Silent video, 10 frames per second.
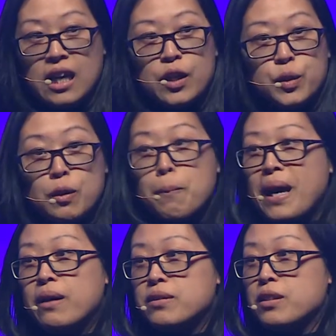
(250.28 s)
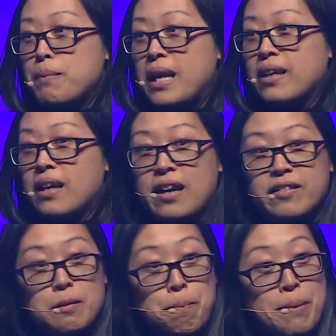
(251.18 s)
you're about to make
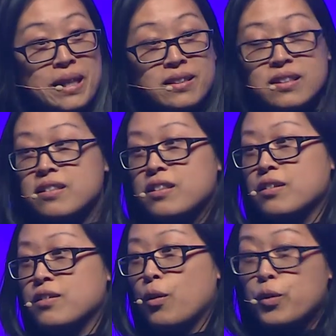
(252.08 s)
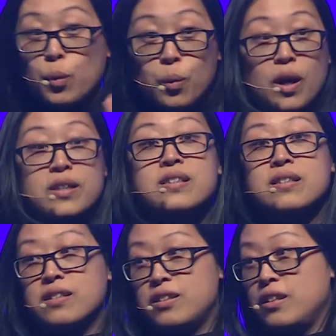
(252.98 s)
either the best decision or the worst
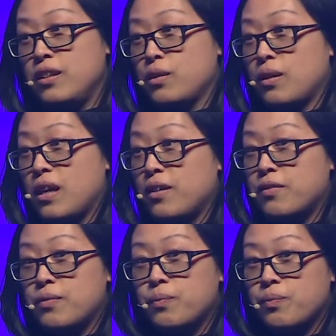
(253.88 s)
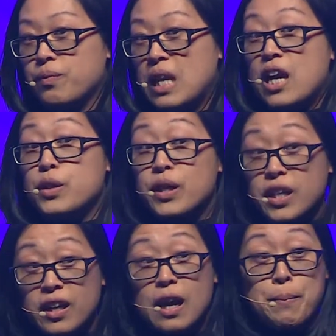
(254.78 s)
decision in your life. You are
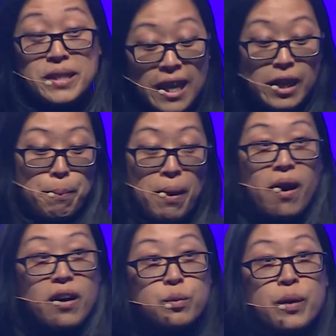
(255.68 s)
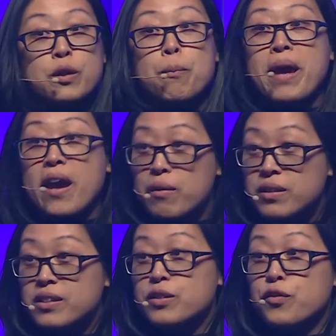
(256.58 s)
going to take a path where your
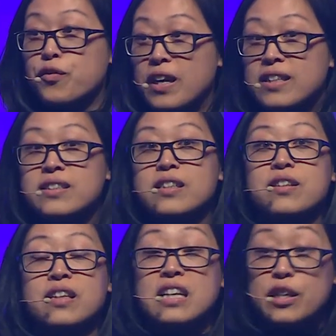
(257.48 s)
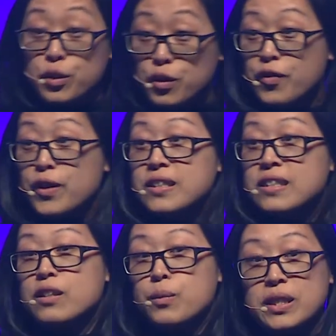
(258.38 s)
parents and your friends and the
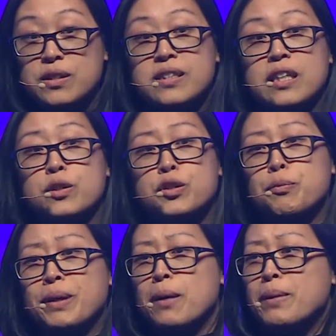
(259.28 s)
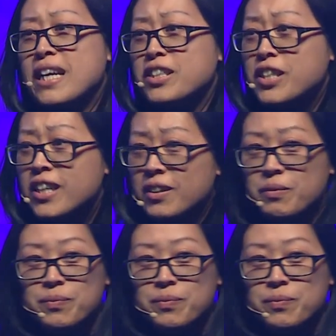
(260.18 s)
university that you went to said you should become an engineer.